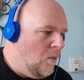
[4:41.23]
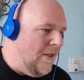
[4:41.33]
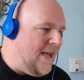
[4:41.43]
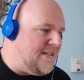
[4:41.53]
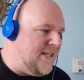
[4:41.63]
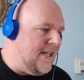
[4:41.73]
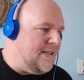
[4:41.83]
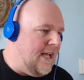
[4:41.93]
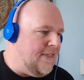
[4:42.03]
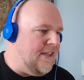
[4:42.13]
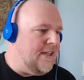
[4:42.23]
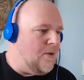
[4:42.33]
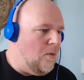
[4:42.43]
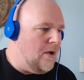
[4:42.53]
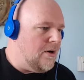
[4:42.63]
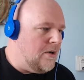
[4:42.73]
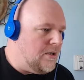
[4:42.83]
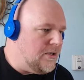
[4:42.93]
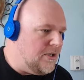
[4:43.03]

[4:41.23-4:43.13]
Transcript: Well, that's it. I think the water